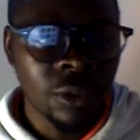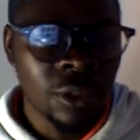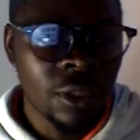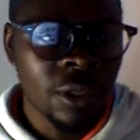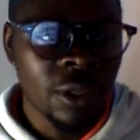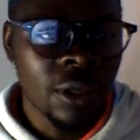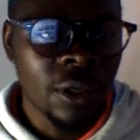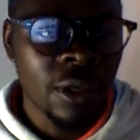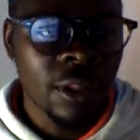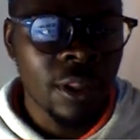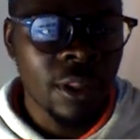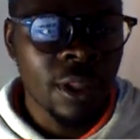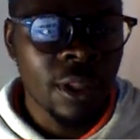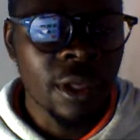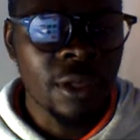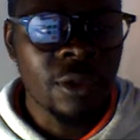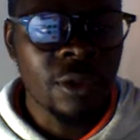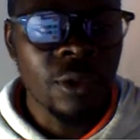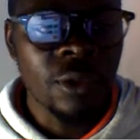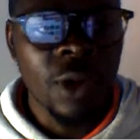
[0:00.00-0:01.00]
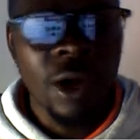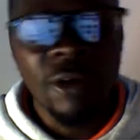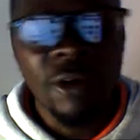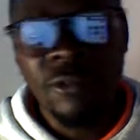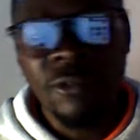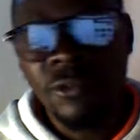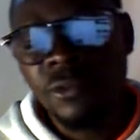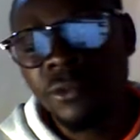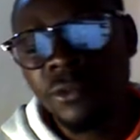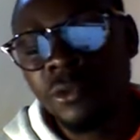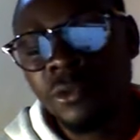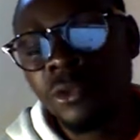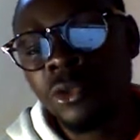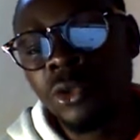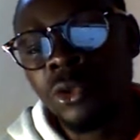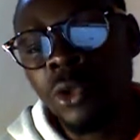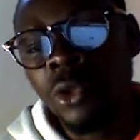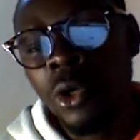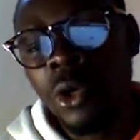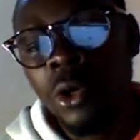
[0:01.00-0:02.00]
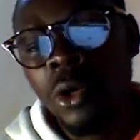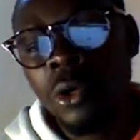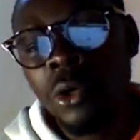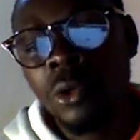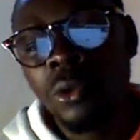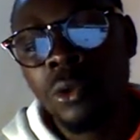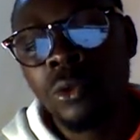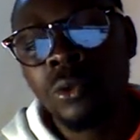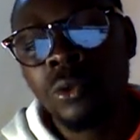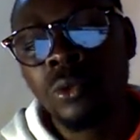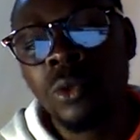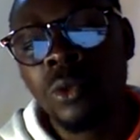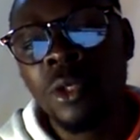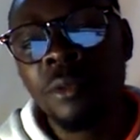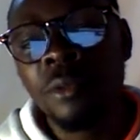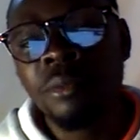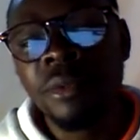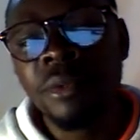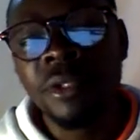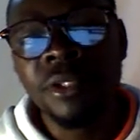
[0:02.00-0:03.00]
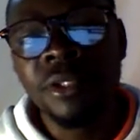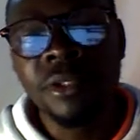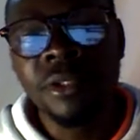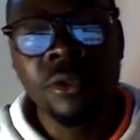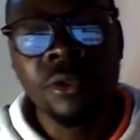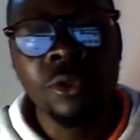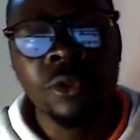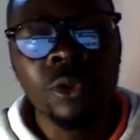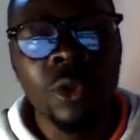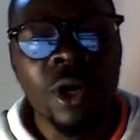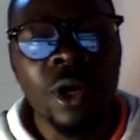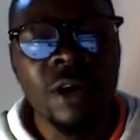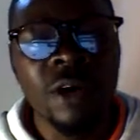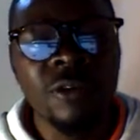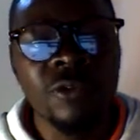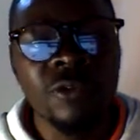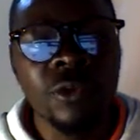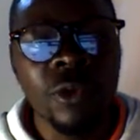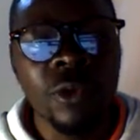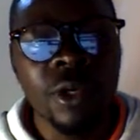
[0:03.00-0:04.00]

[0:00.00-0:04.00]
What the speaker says: then you have your WordPress, or you have your